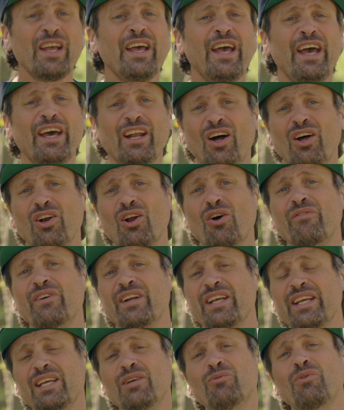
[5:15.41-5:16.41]
head on over
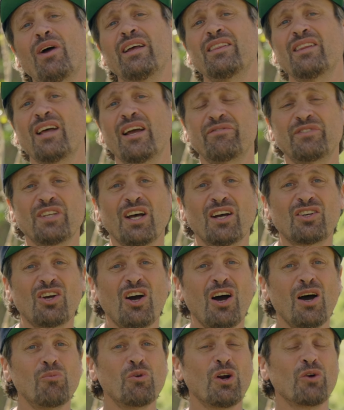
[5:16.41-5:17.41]
to
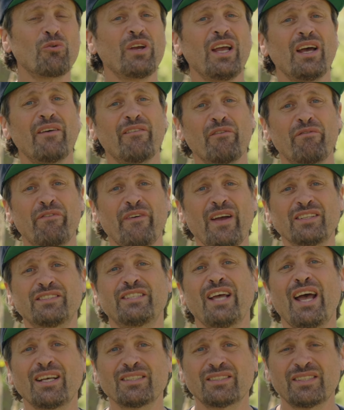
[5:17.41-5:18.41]
eRideLife.com where we have a
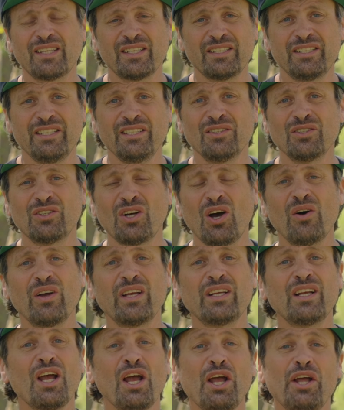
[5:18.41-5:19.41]
fantastic deal
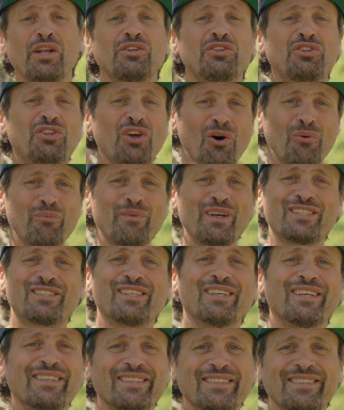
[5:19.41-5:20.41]
going. Don't miss
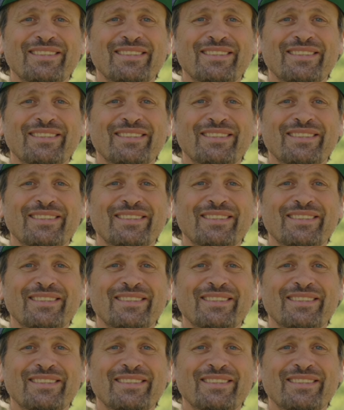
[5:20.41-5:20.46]
it.